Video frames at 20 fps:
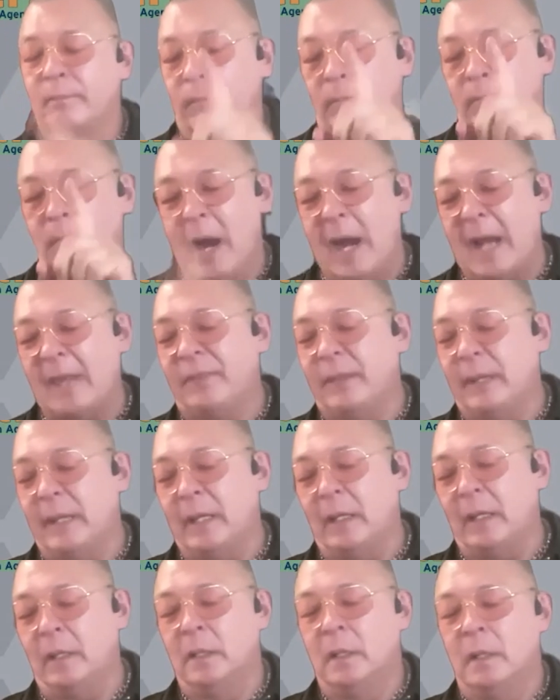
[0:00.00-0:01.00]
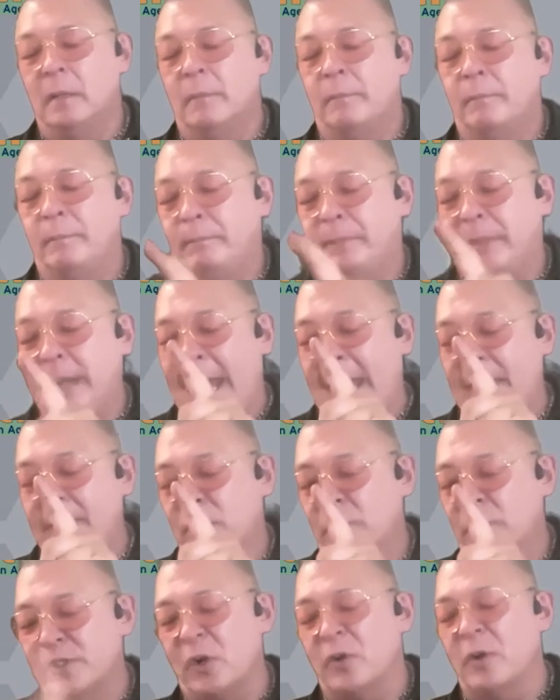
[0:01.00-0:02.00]
my thing. They
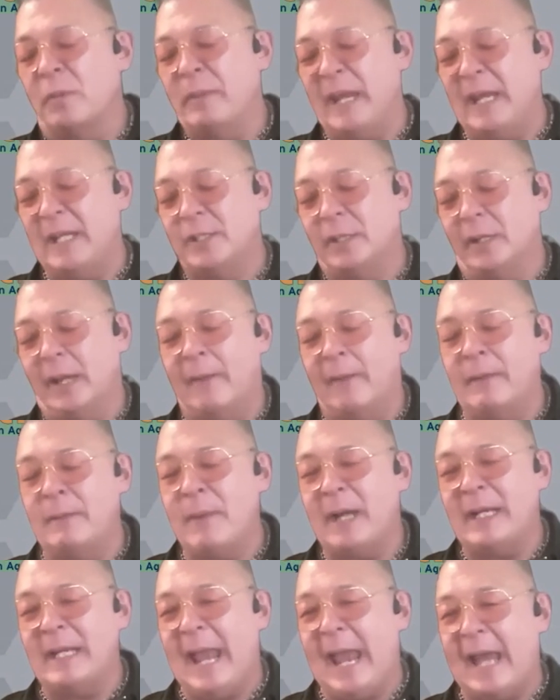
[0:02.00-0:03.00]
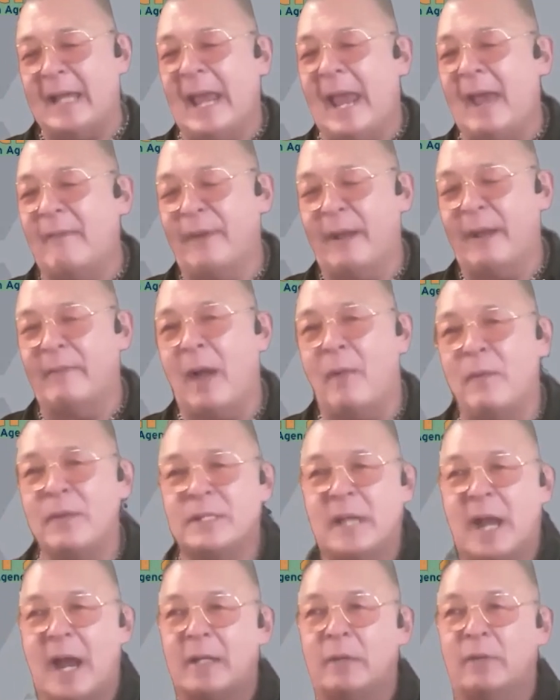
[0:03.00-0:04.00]
had Giorgiano pizza. Everybody had to have fat. That
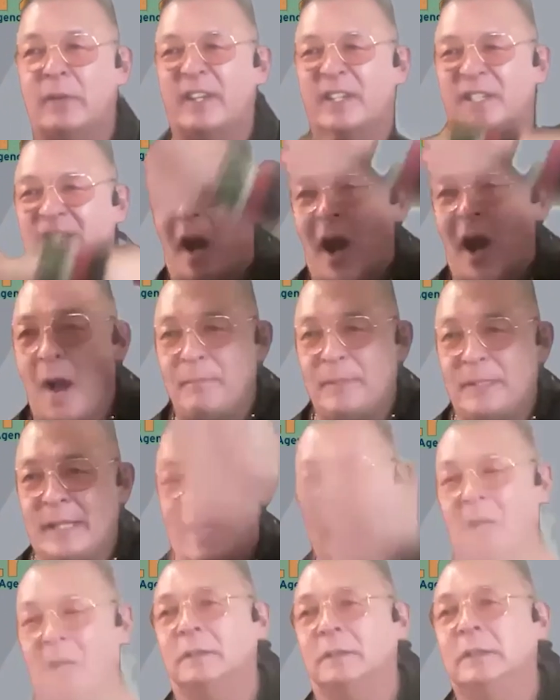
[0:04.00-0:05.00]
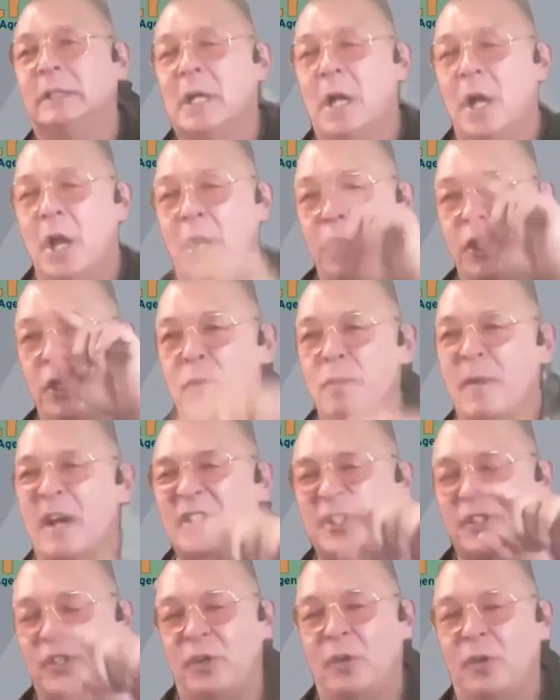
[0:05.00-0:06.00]
was kind of at the top down. You
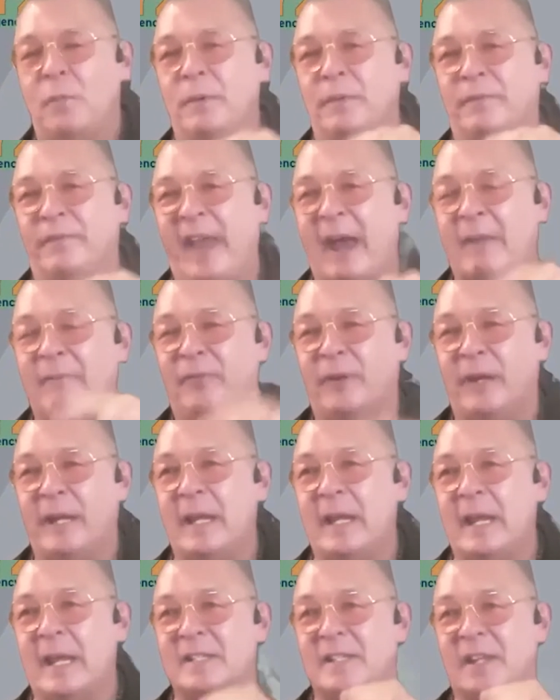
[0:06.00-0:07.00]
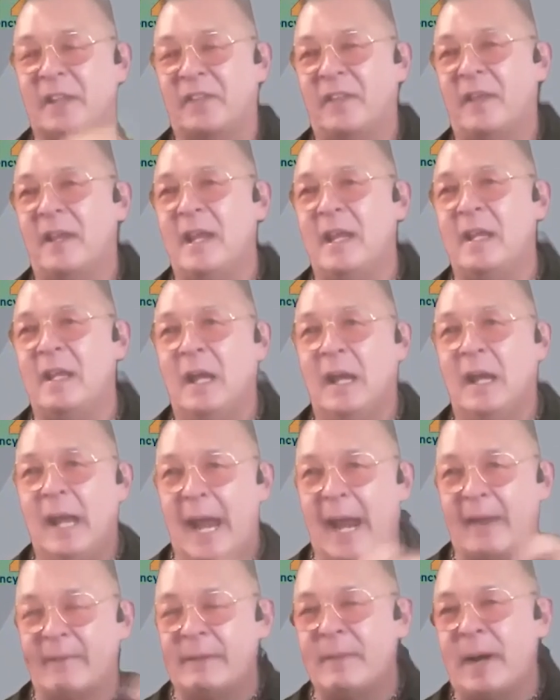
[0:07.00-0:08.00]
must do fat free is the thing.
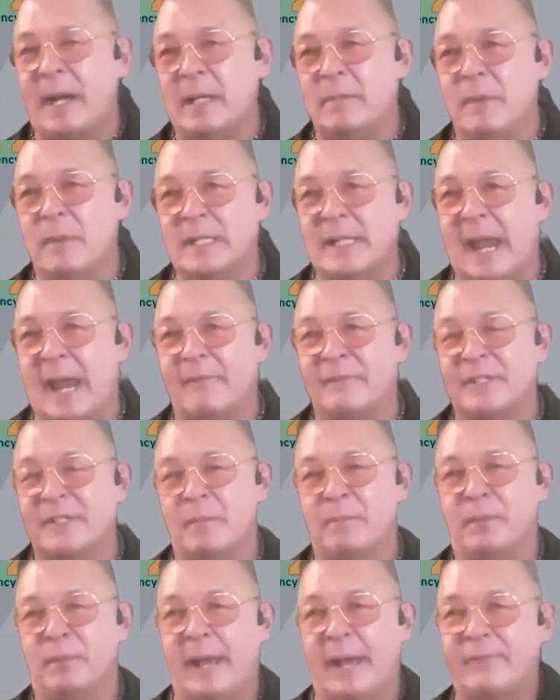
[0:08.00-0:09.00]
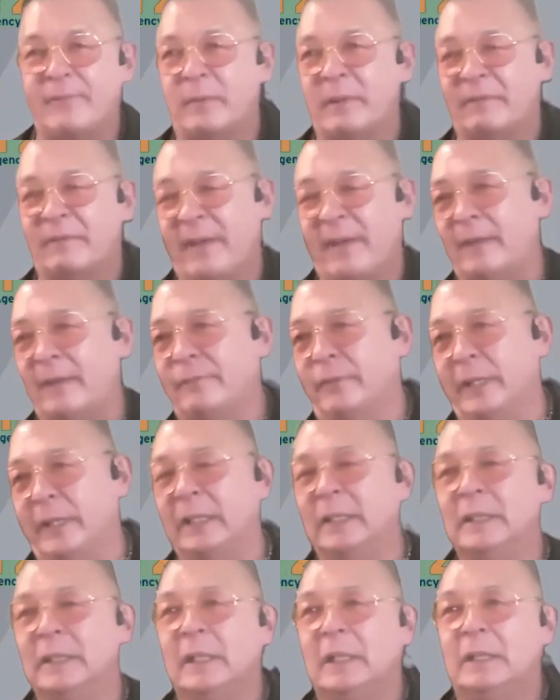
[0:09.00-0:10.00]
Everybody must have some platform of fat
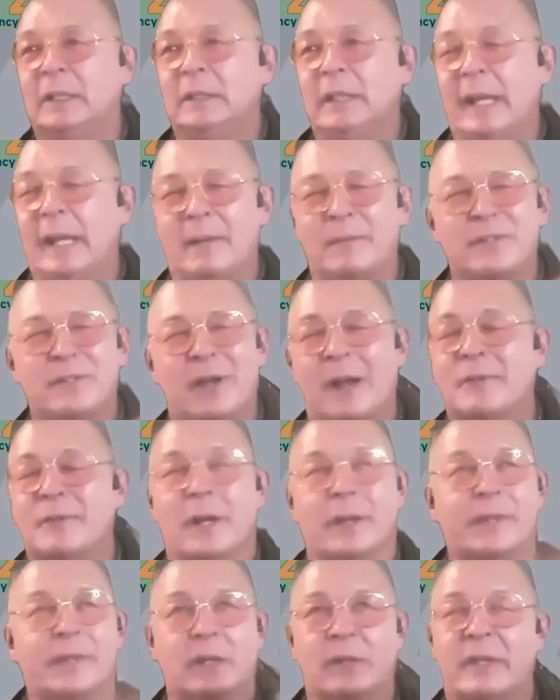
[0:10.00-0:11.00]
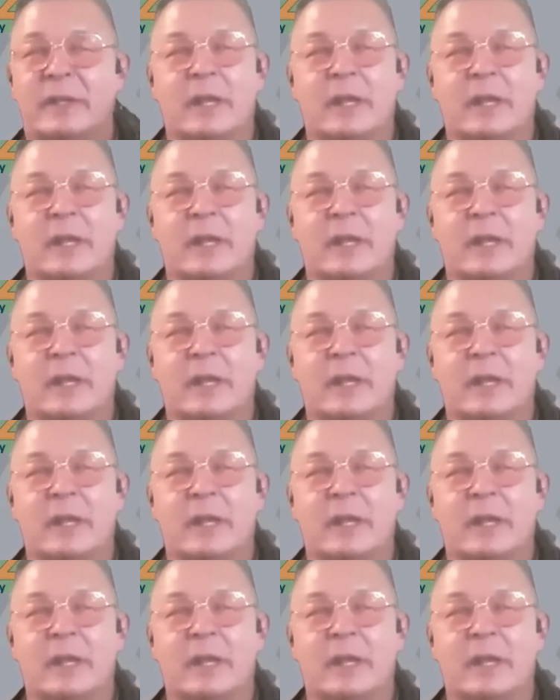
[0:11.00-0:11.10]
free. And I'm trying to think of